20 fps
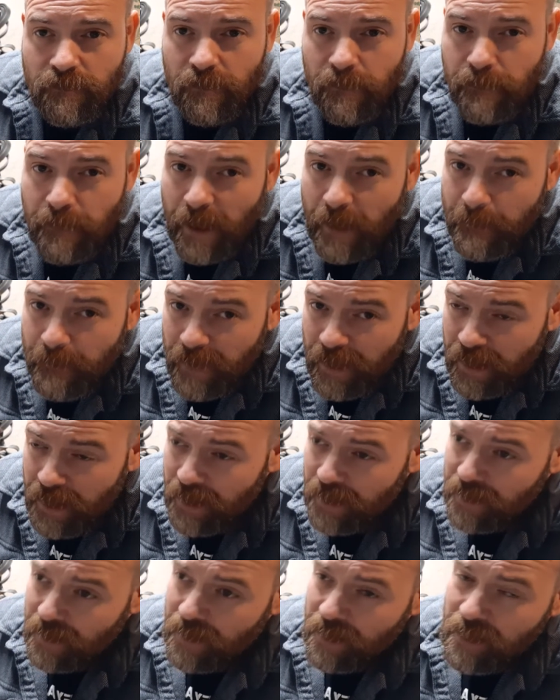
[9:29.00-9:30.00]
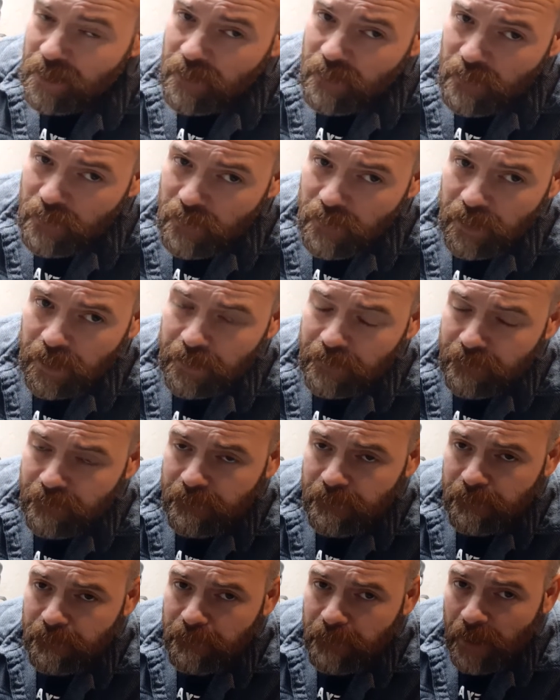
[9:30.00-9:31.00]
maybe he didn't earn it.
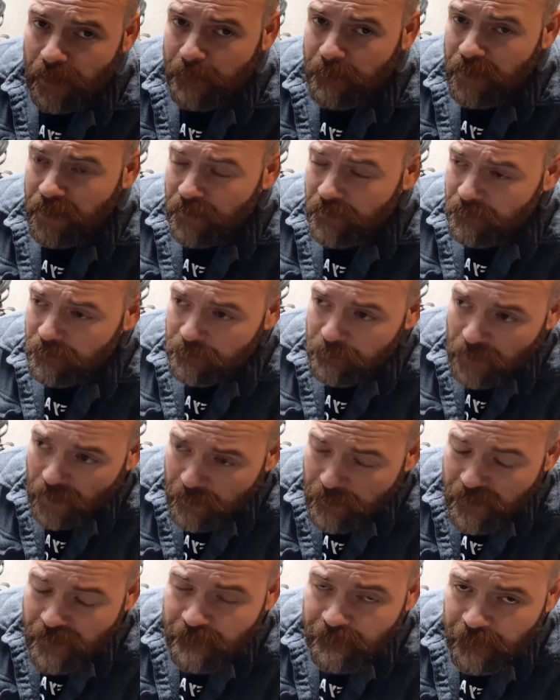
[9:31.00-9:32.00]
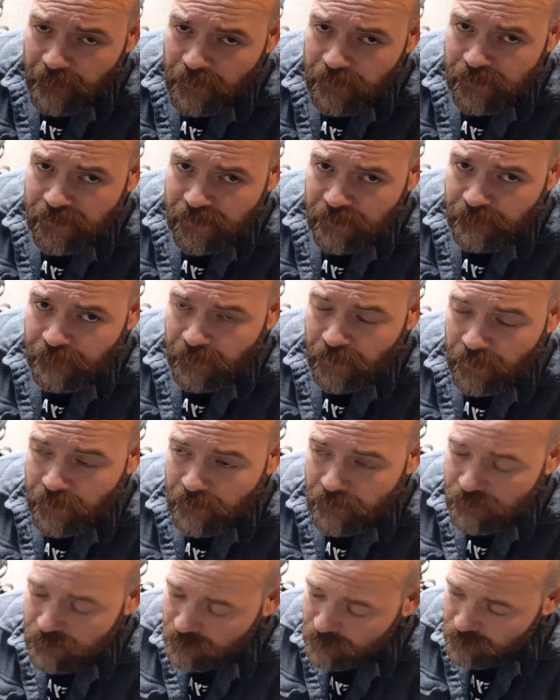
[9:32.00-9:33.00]
Maybe he failed as a
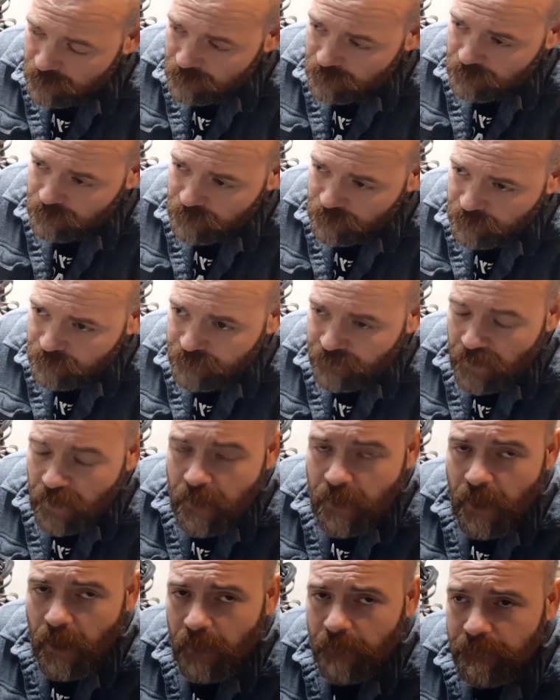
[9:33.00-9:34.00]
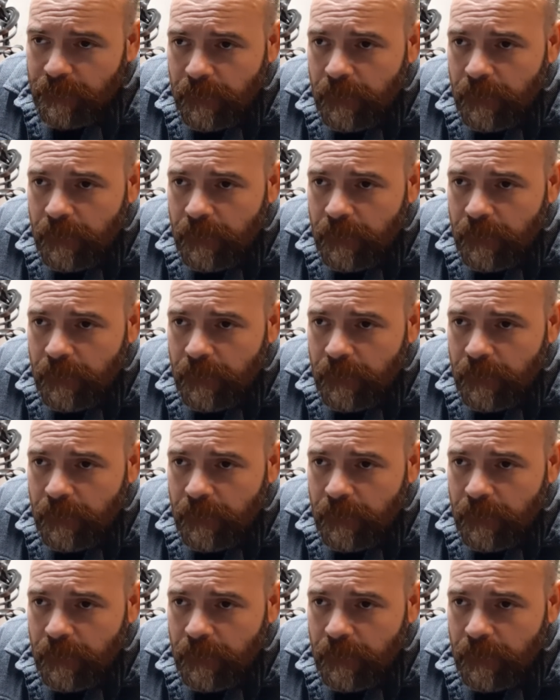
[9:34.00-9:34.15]
father. Fair enough.